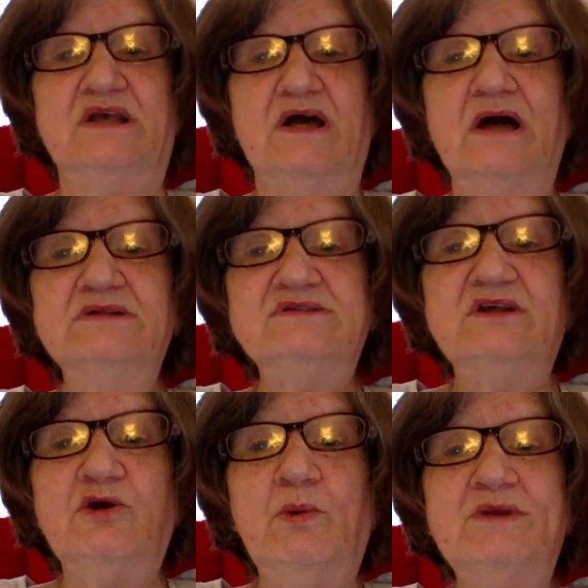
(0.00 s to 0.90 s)

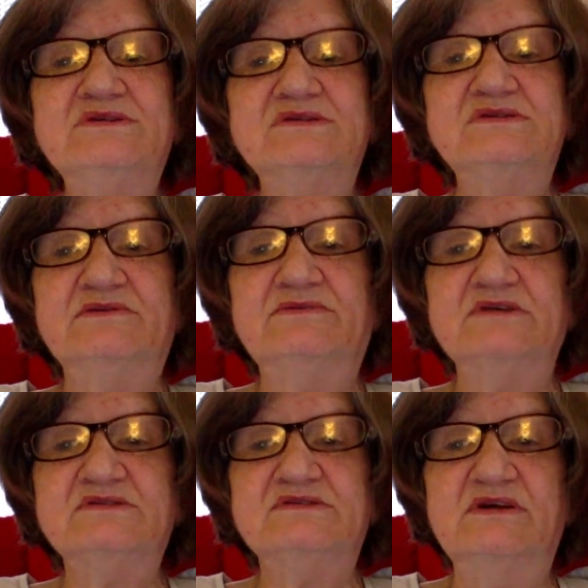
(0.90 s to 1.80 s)
consequences of
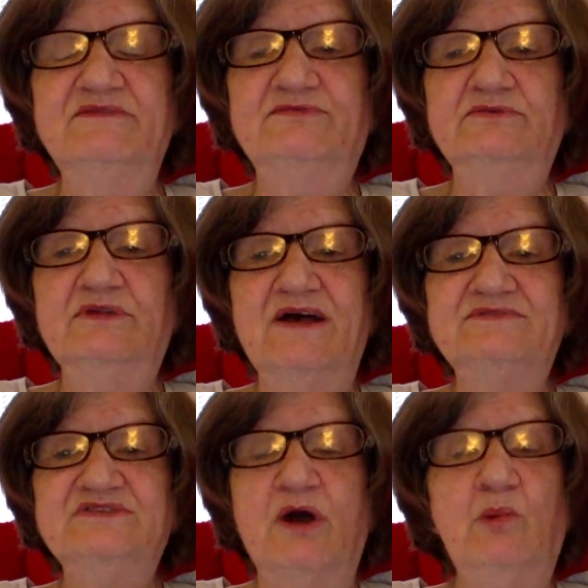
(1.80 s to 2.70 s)
our sinful lifestyle.